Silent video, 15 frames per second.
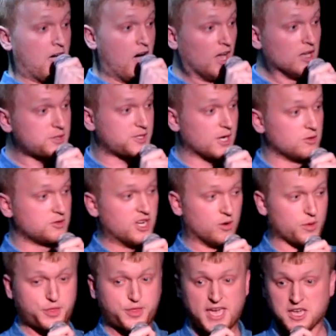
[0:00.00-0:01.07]
I also
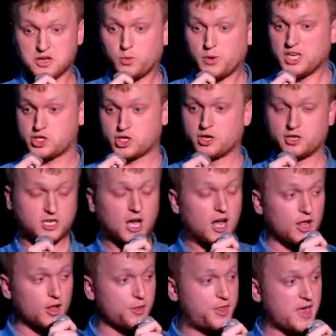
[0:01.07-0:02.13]
don't think we should
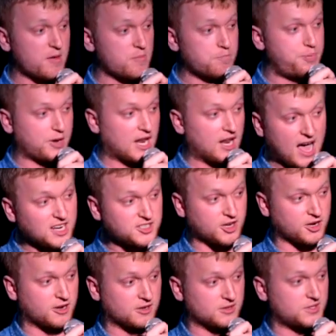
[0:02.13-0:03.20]
call them
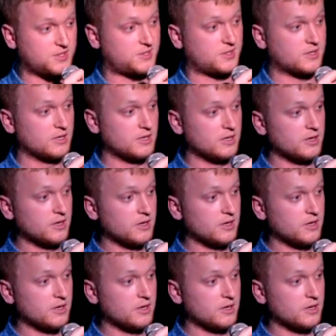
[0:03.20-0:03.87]
blooders.